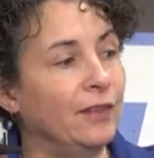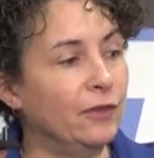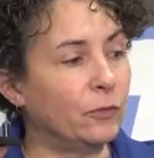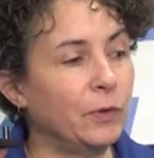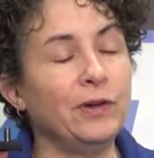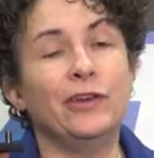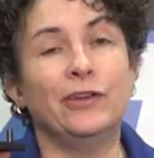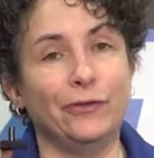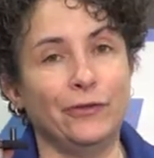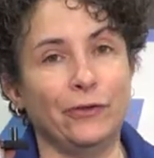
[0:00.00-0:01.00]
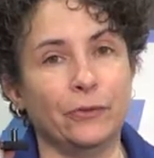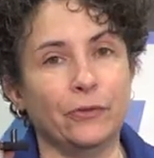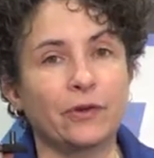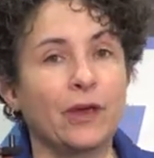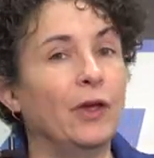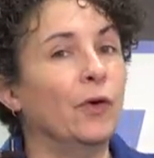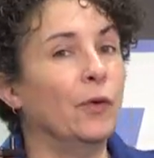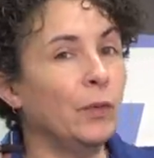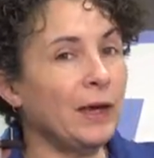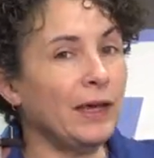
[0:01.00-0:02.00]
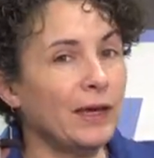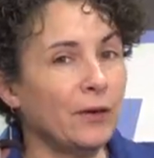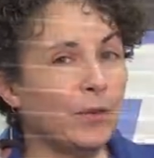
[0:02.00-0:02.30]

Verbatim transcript: This one is used. We here at